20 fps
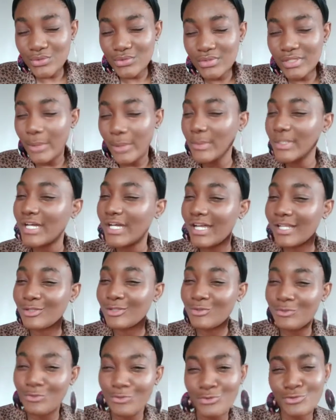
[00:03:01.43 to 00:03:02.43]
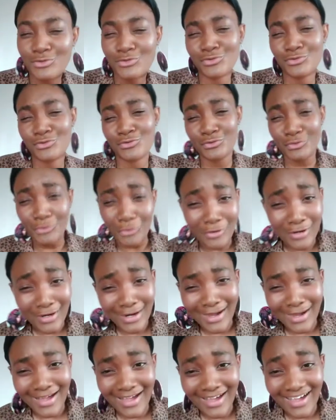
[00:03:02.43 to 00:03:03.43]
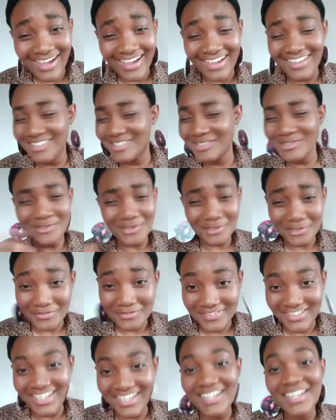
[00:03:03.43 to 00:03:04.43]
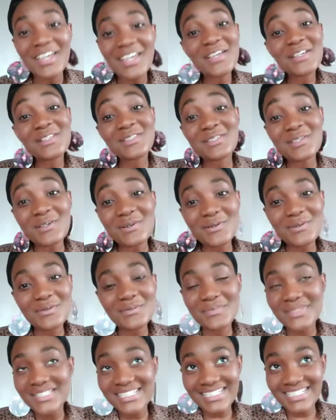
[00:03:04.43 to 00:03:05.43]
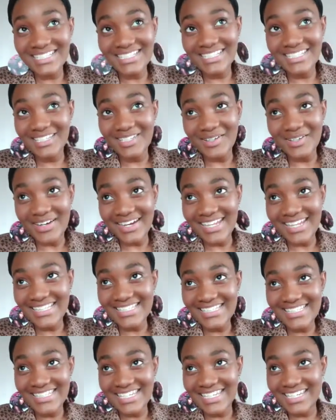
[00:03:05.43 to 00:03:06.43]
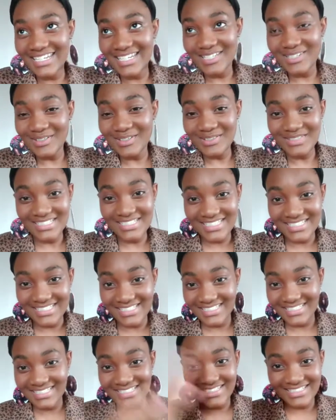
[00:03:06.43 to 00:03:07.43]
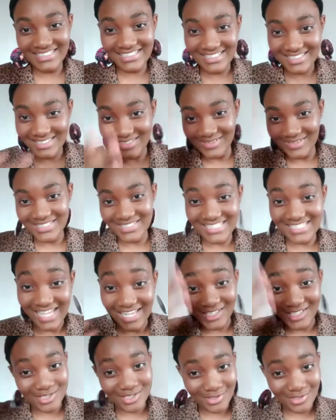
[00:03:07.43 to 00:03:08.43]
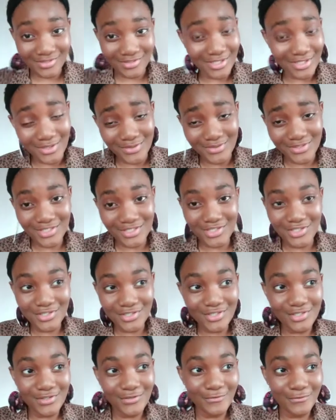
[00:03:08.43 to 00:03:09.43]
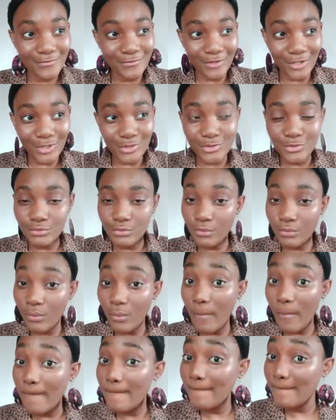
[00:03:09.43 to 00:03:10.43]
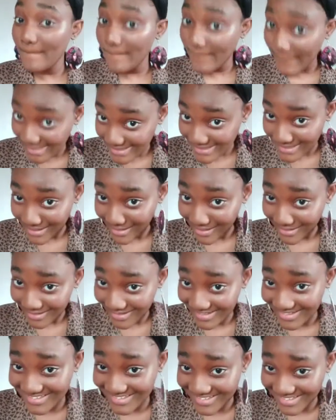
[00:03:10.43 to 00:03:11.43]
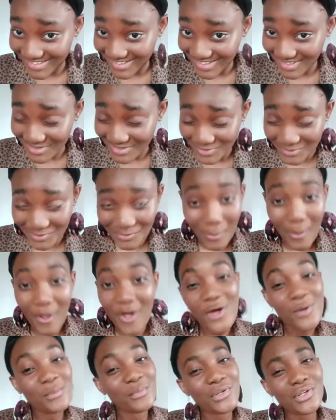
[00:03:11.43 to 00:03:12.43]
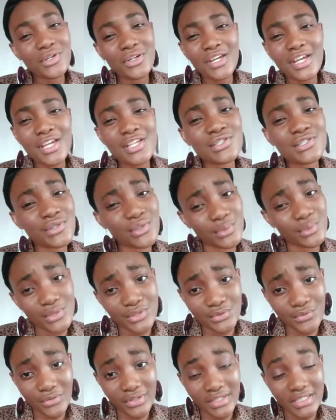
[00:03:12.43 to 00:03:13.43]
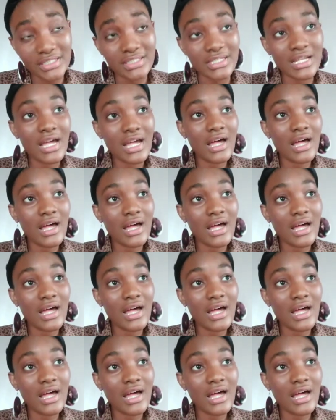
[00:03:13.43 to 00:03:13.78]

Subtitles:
so that we can grow stronger and all of that. So basically your hair taking all these additionals is just for you to grow better. But your hair is always growing.